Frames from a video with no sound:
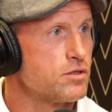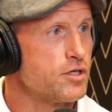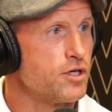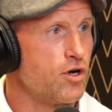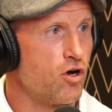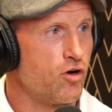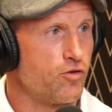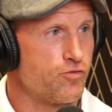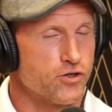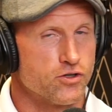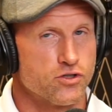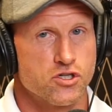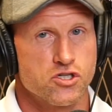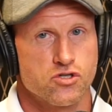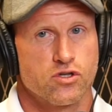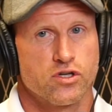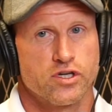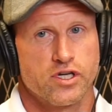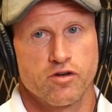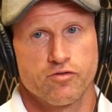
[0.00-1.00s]
You know, mm-hmm. if you're
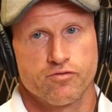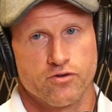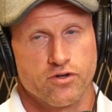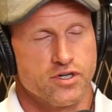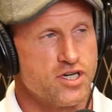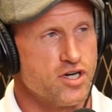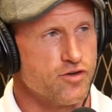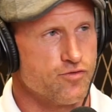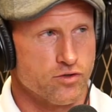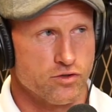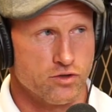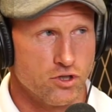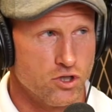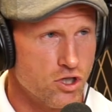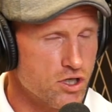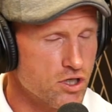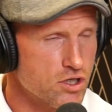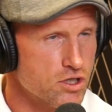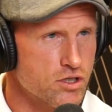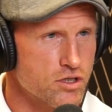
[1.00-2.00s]
just looking for a different
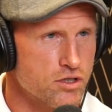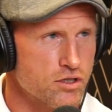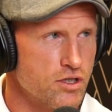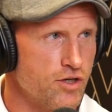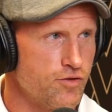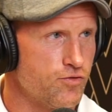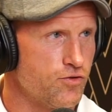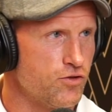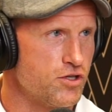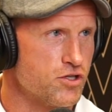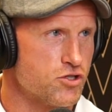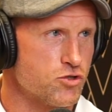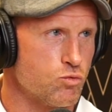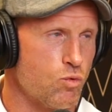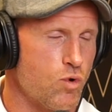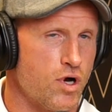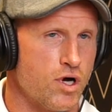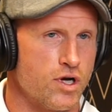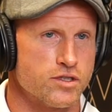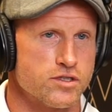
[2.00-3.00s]
look, if you just
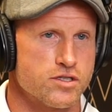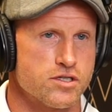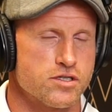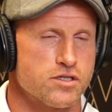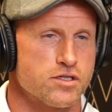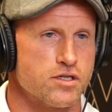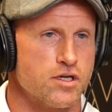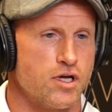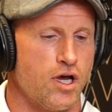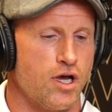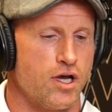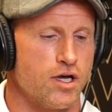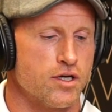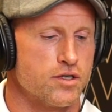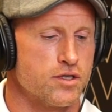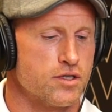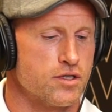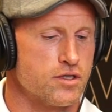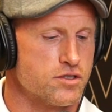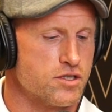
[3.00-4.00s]
want
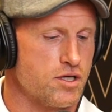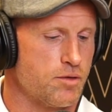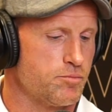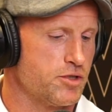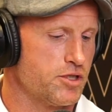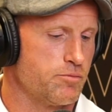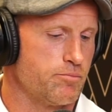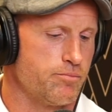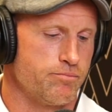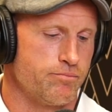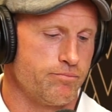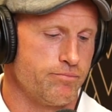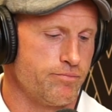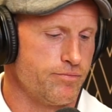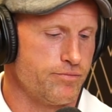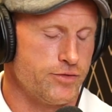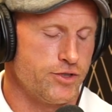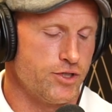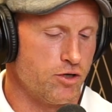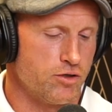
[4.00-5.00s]
uh, something,
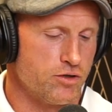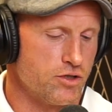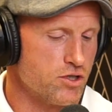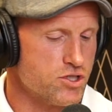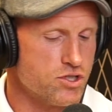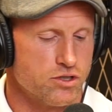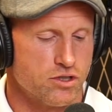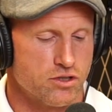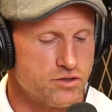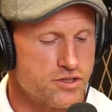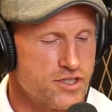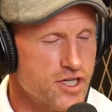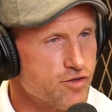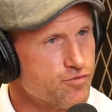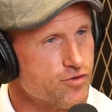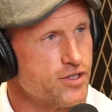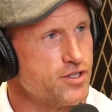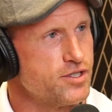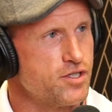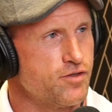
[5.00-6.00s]
you know, looks a little
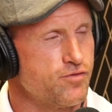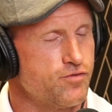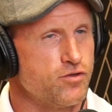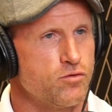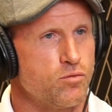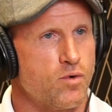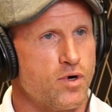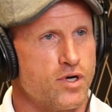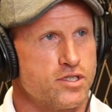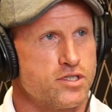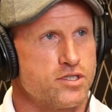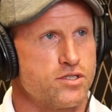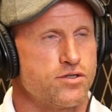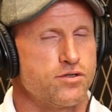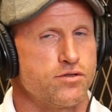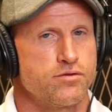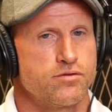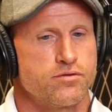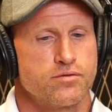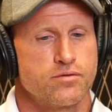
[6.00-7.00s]
different, if you want
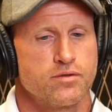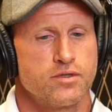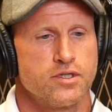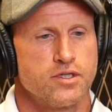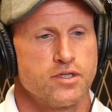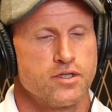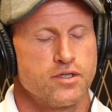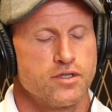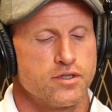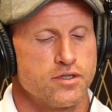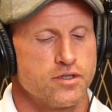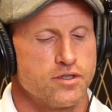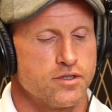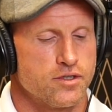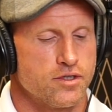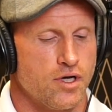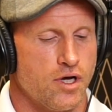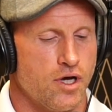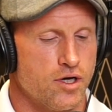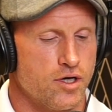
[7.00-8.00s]
to
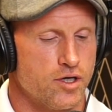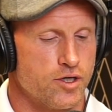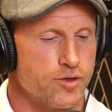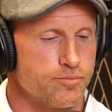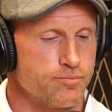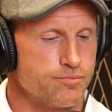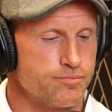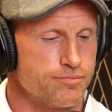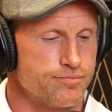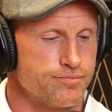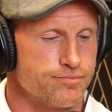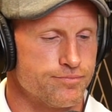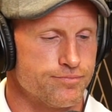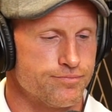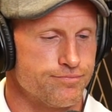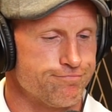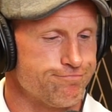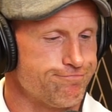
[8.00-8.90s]
um,